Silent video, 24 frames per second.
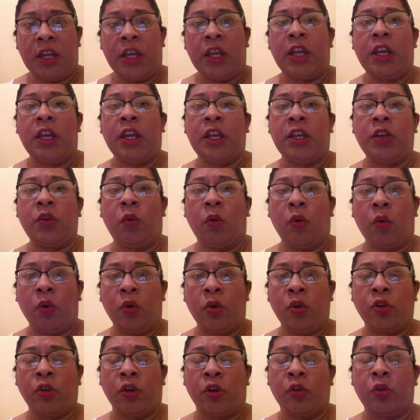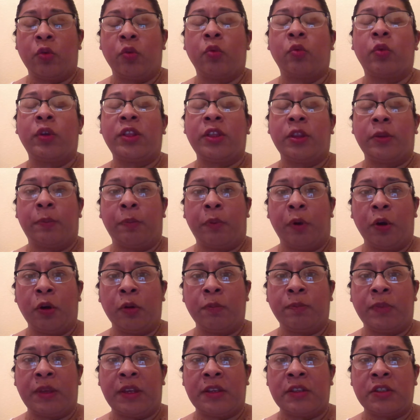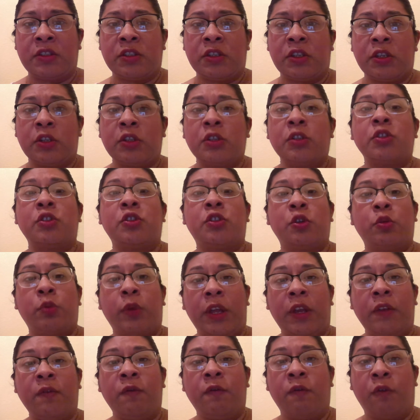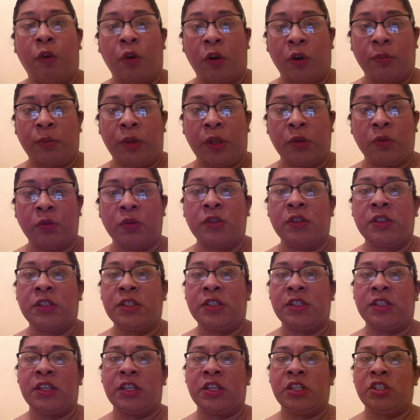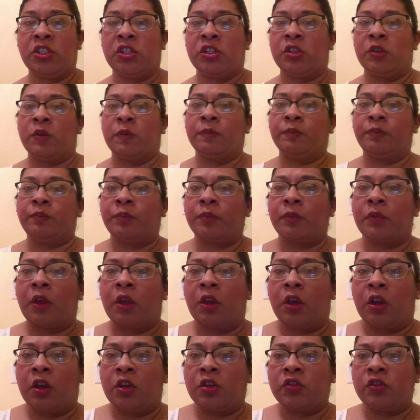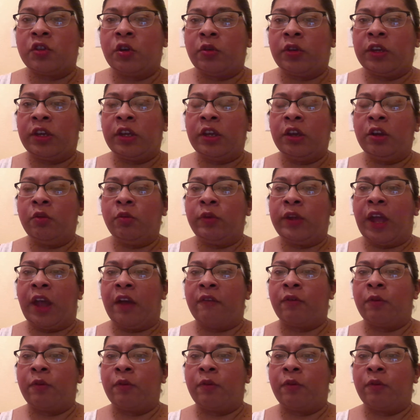in order with the purpose to inform you, to teach you. So here we have a